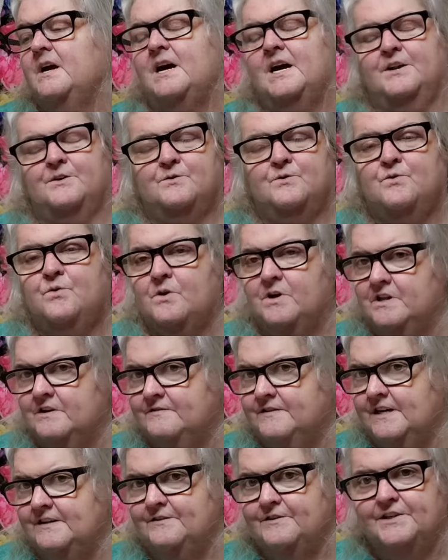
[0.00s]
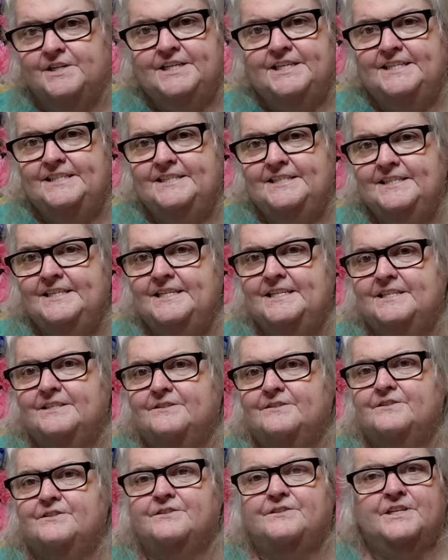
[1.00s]
I don't qualify for anything
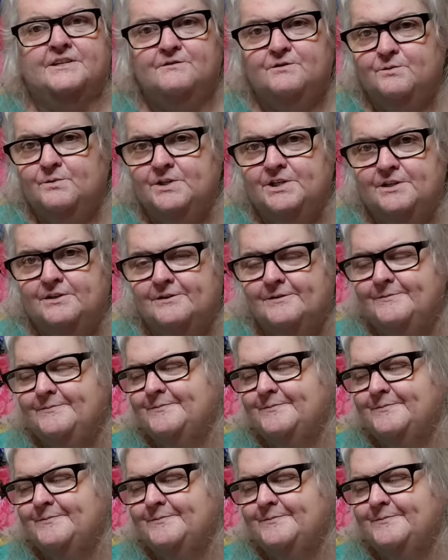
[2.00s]
else. Never will.